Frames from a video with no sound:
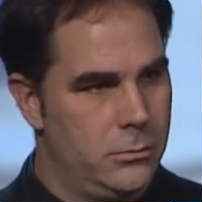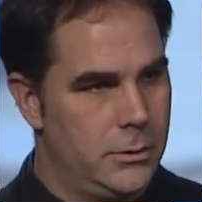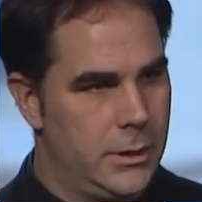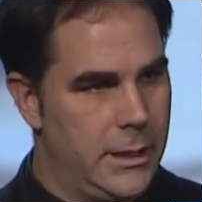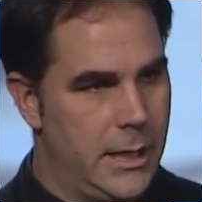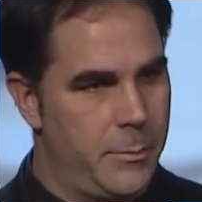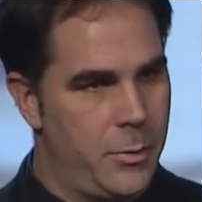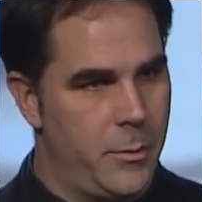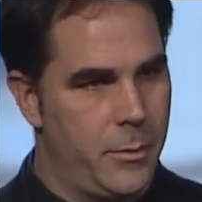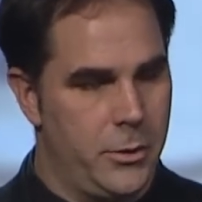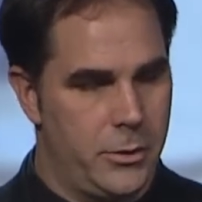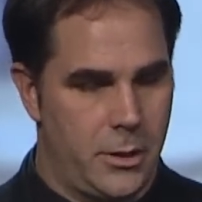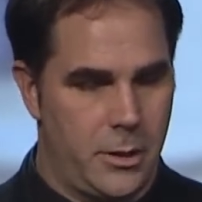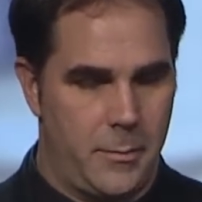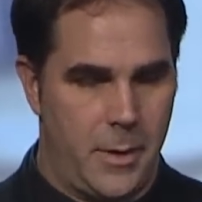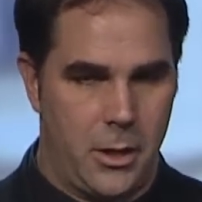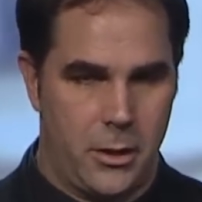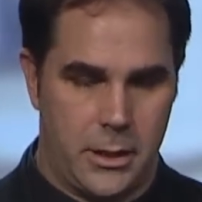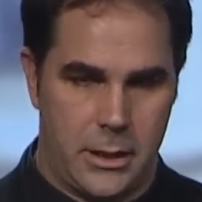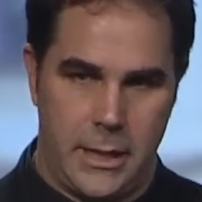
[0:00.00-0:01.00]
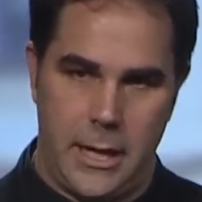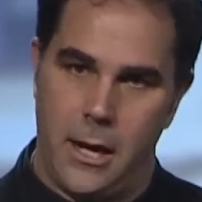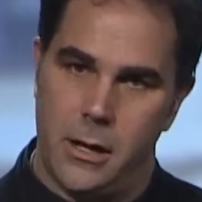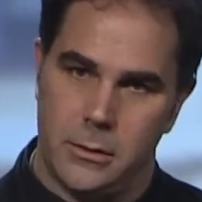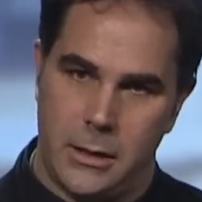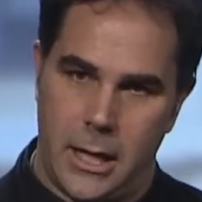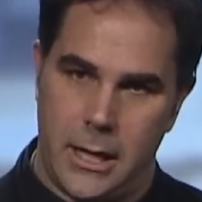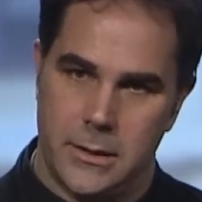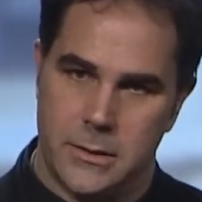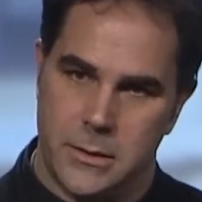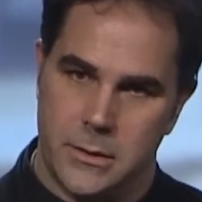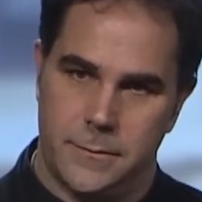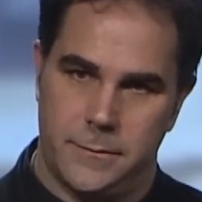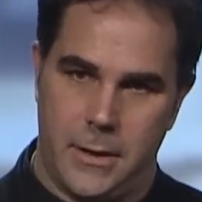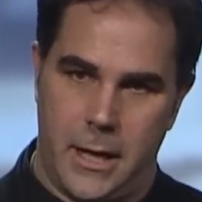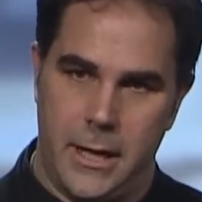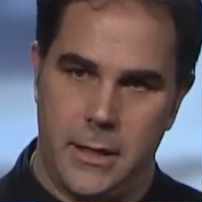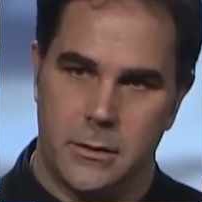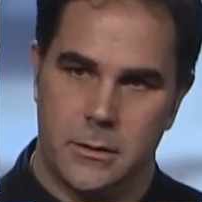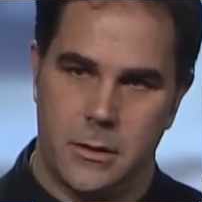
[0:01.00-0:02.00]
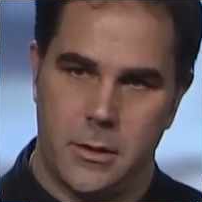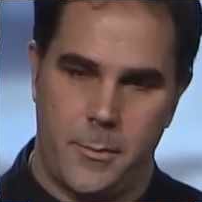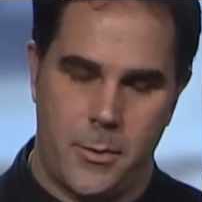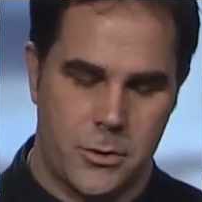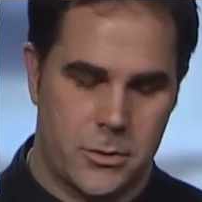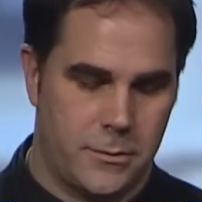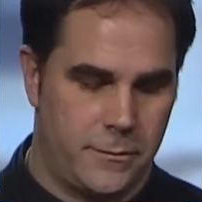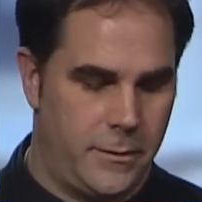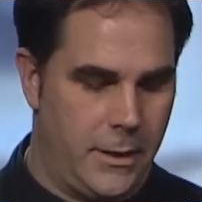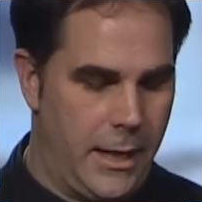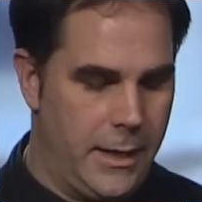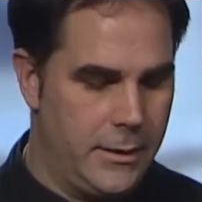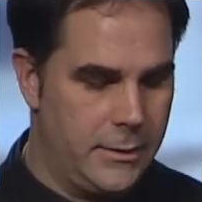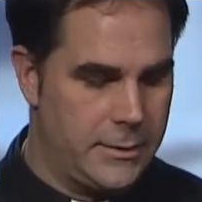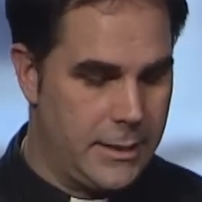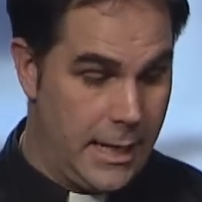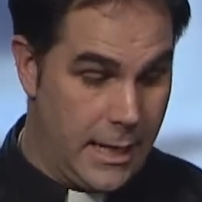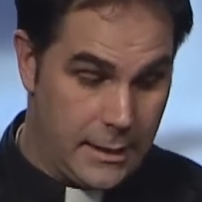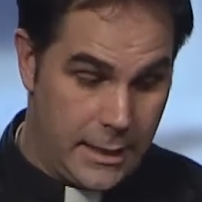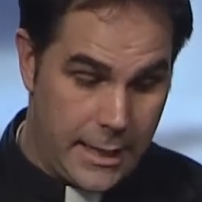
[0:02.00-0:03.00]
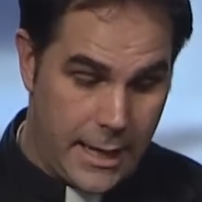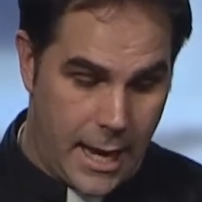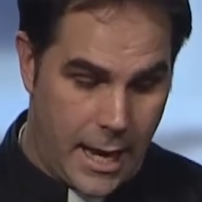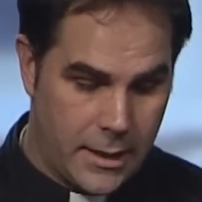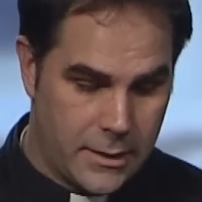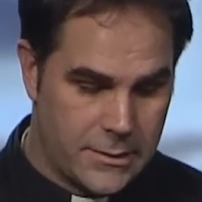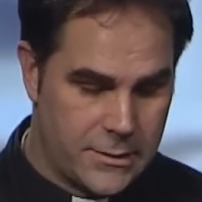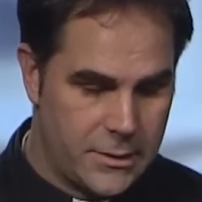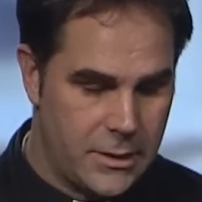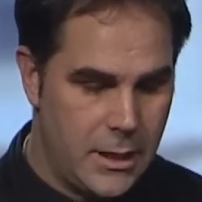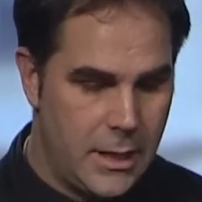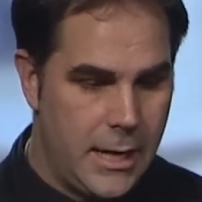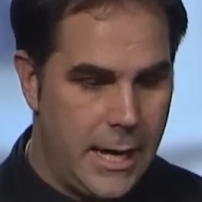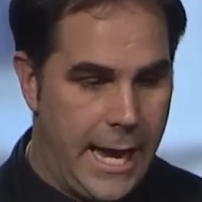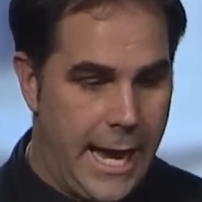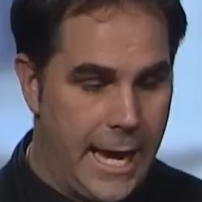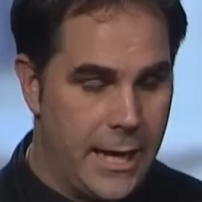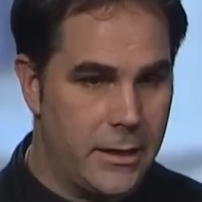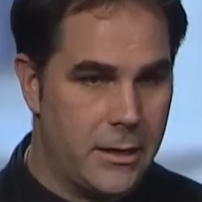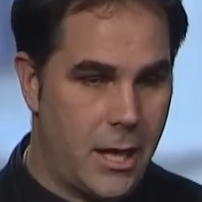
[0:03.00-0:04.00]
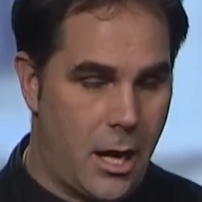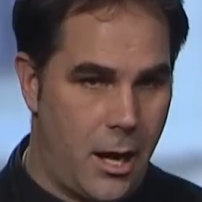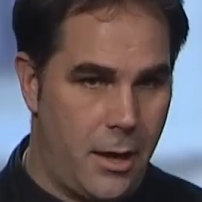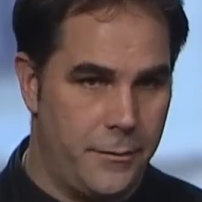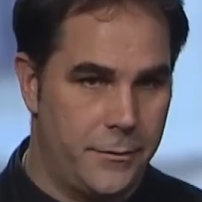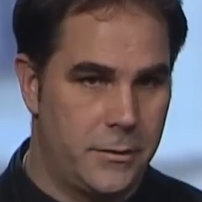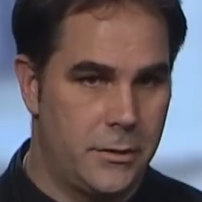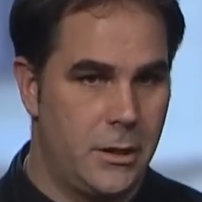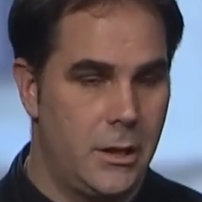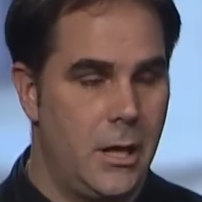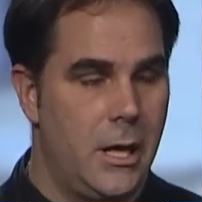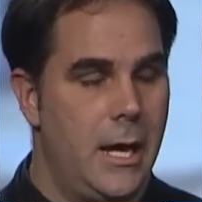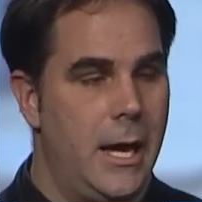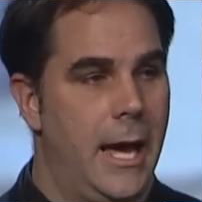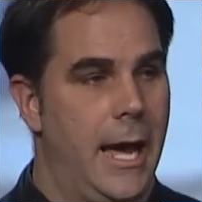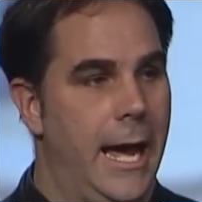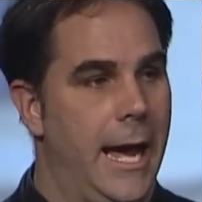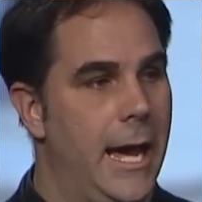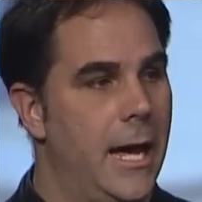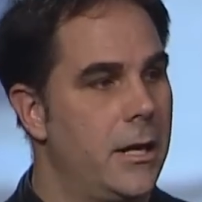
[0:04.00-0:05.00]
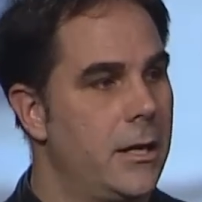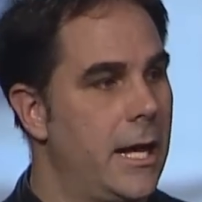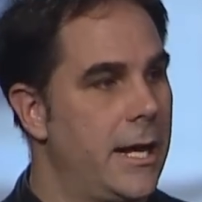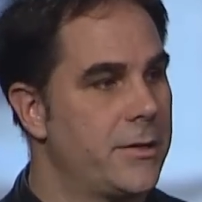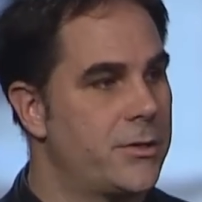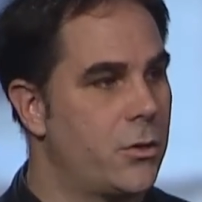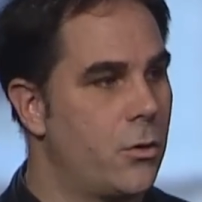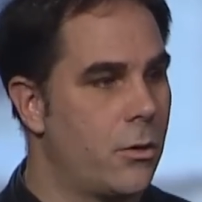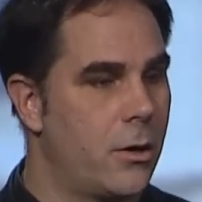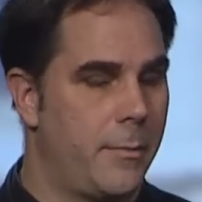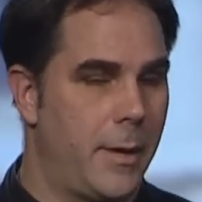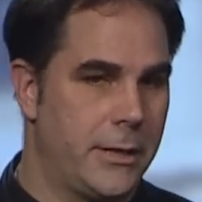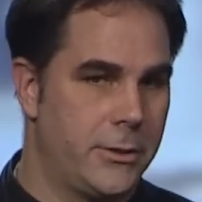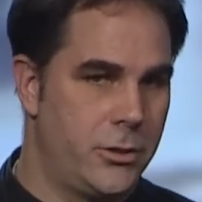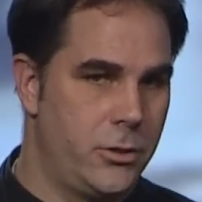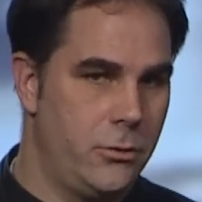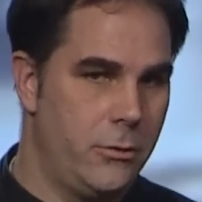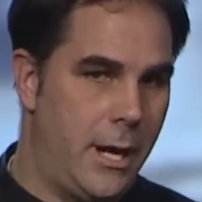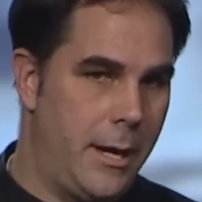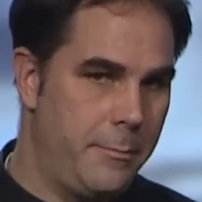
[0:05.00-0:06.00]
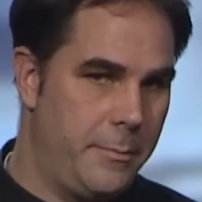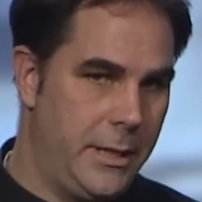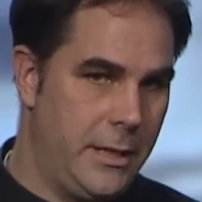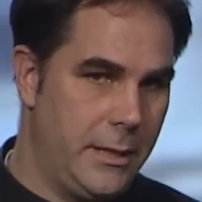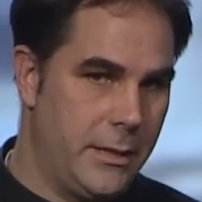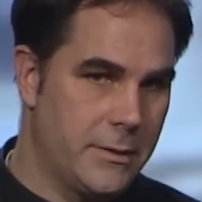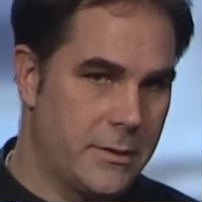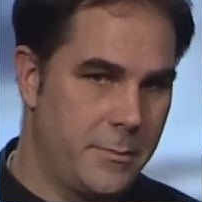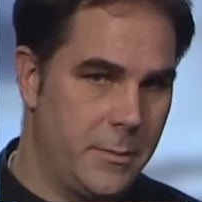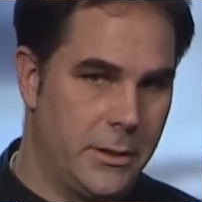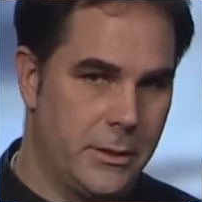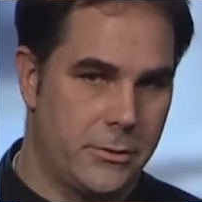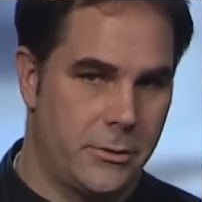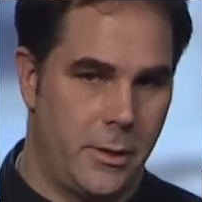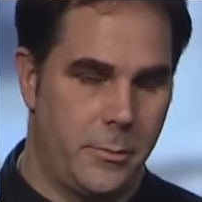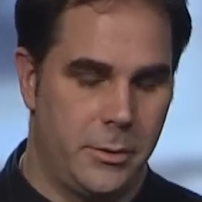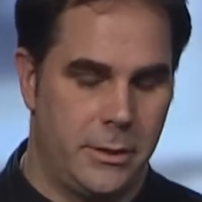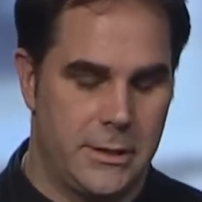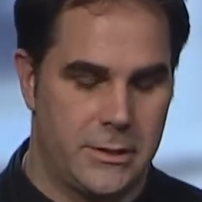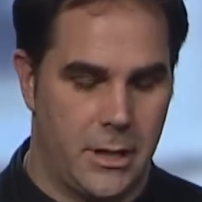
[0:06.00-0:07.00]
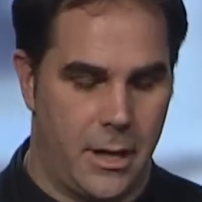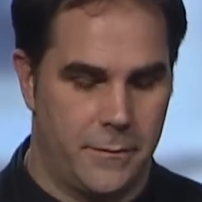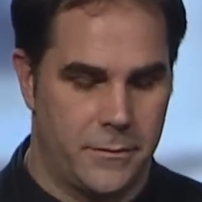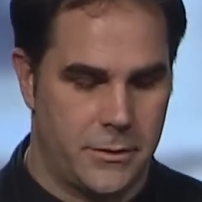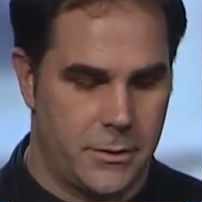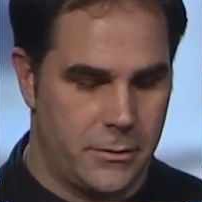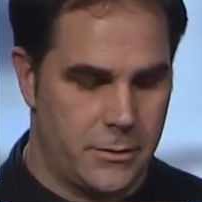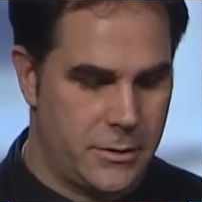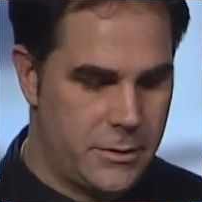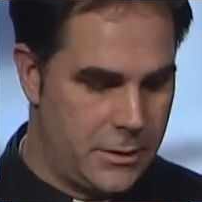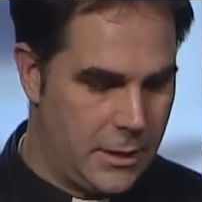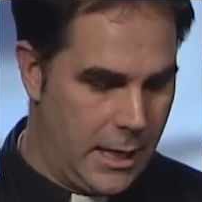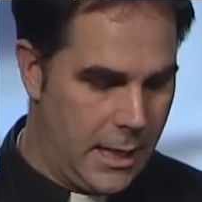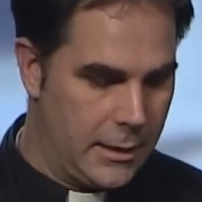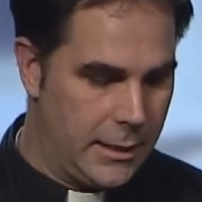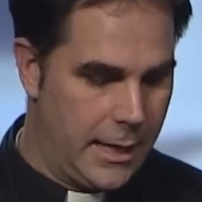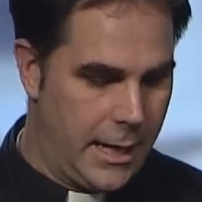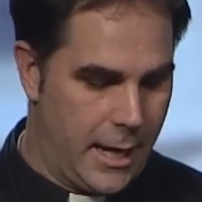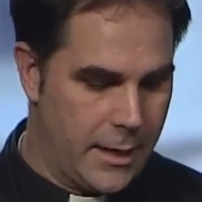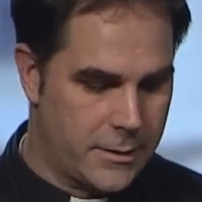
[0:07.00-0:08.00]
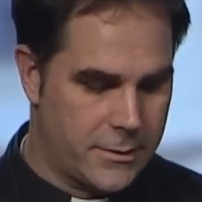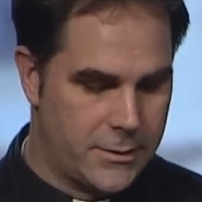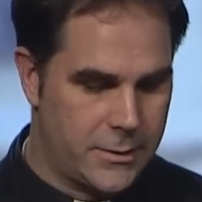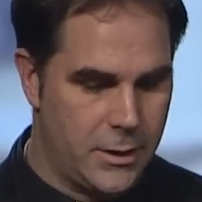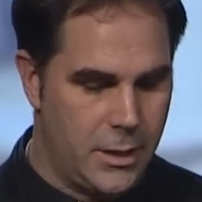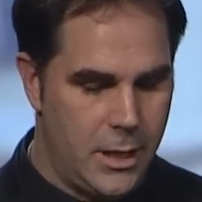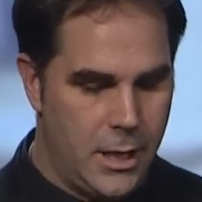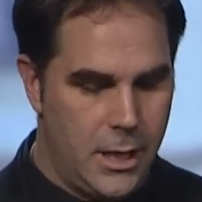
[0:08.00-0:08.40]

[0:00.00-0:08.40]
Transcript: Then they put me on an American Airlines flight, commercial flight, to LAX, handcuffed and escorted by 2 MPs, military police officers, to LAX.